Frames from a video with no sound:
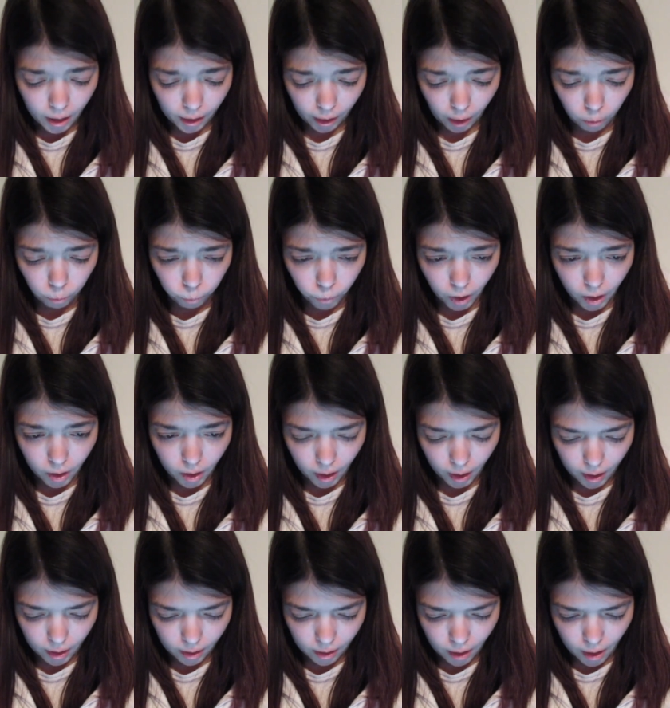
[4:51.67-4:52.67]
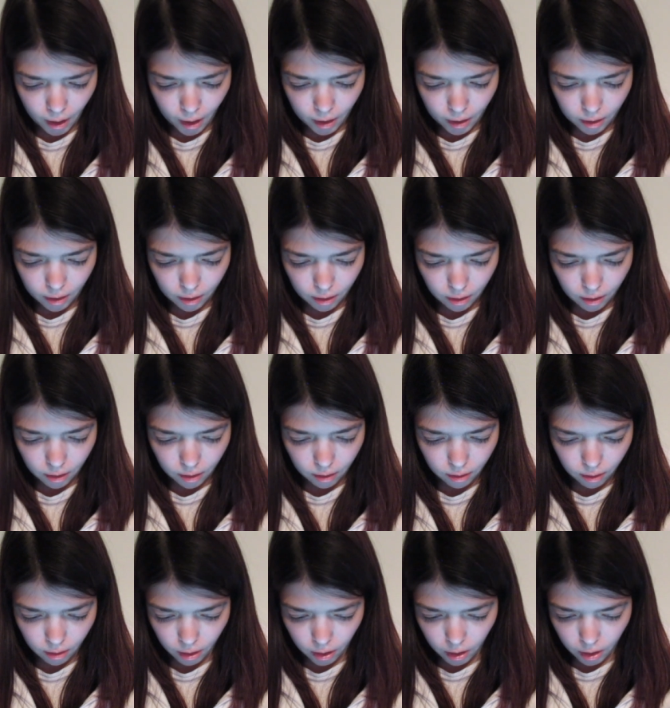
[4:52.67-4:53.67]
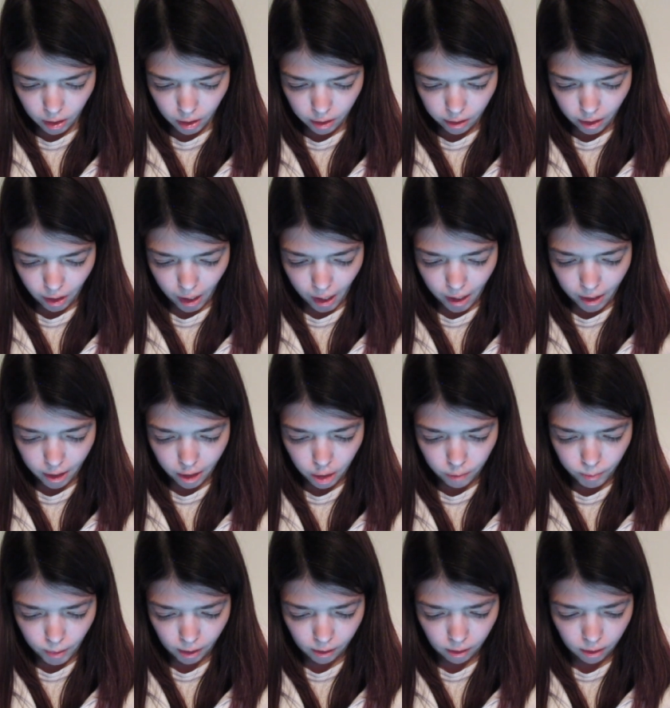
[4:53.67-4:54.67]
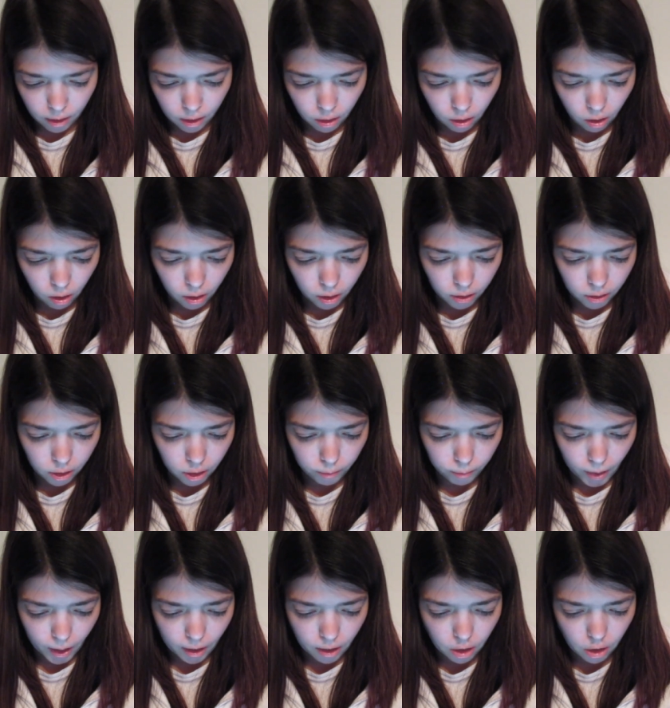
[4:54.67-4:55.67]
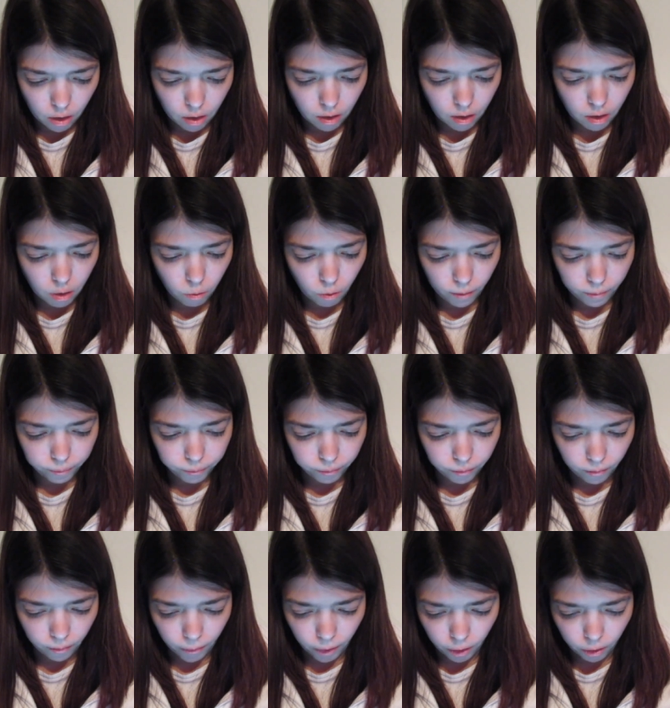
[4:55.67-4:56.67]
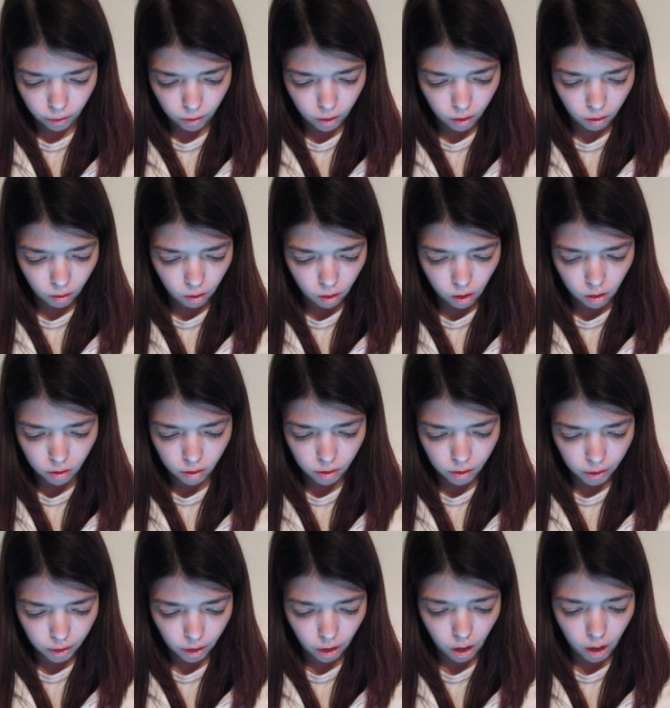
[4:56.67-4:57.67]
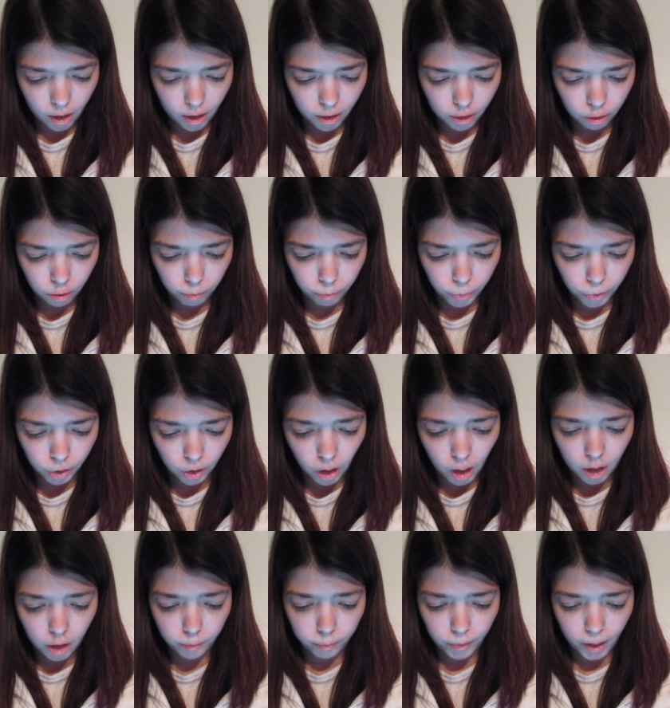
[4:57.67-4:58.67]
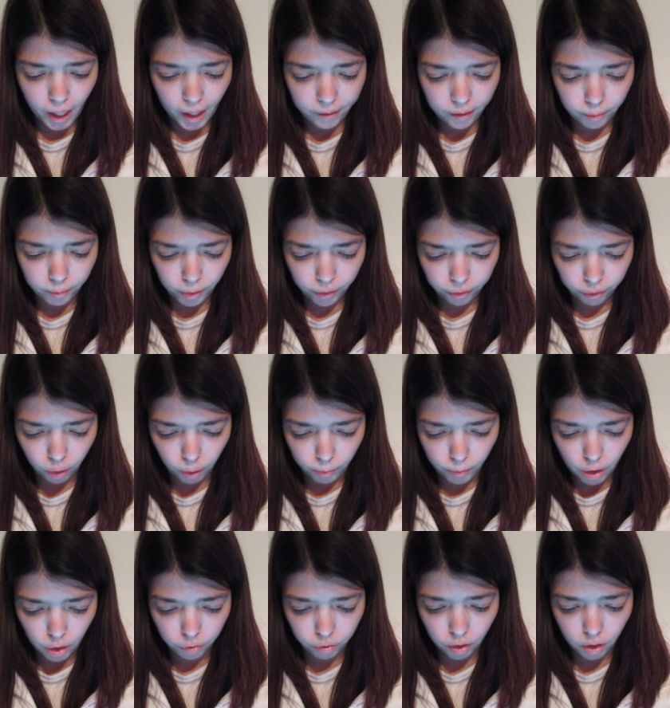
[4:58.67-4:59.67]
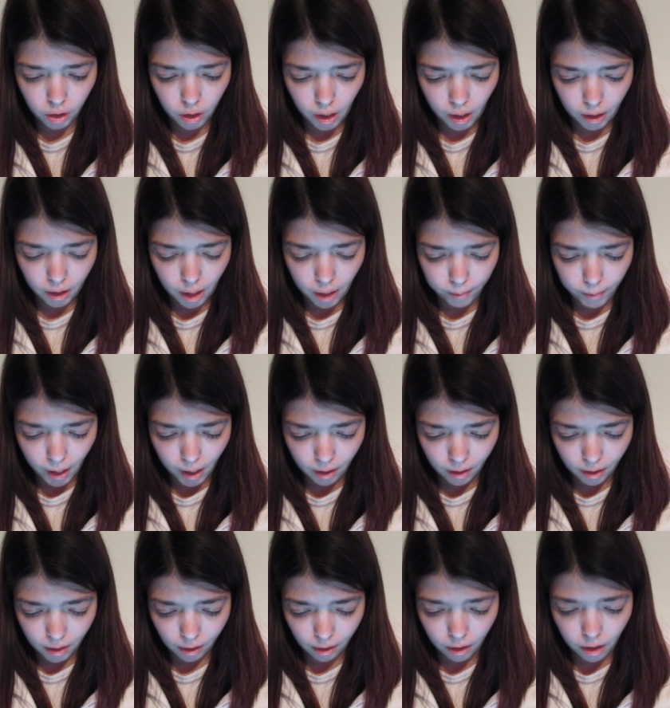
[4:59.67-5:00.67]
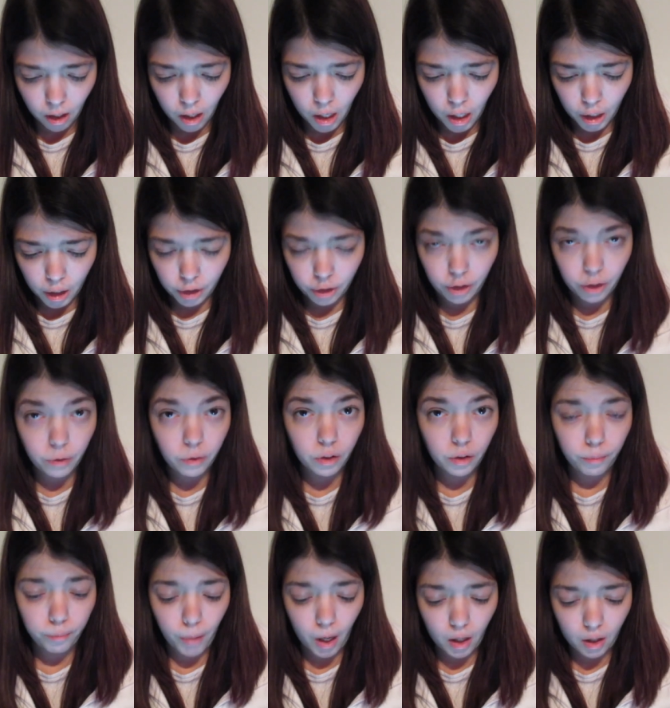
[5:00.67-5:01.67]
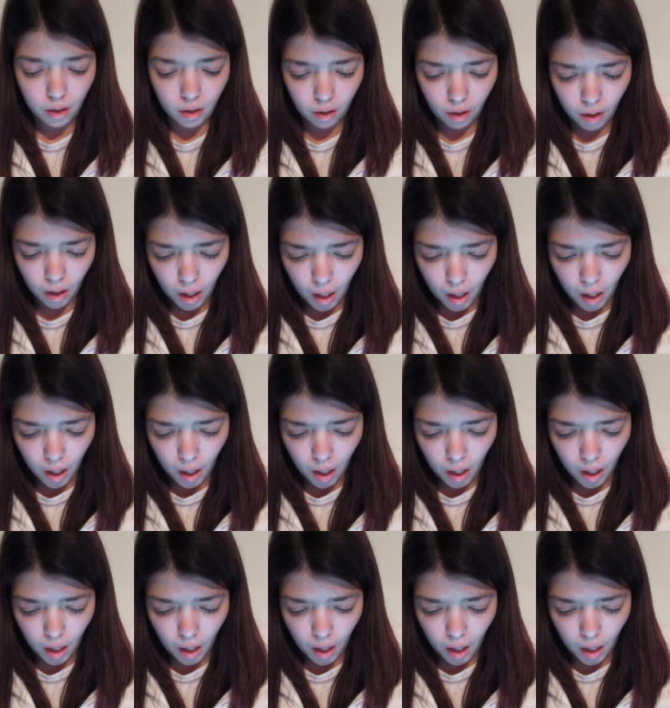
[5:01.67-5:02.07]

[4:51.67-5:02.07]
Then one night, she is unexpectedly called to the men's Street, to call to the garden to put on a private performance for the enigmatic Duke Meng.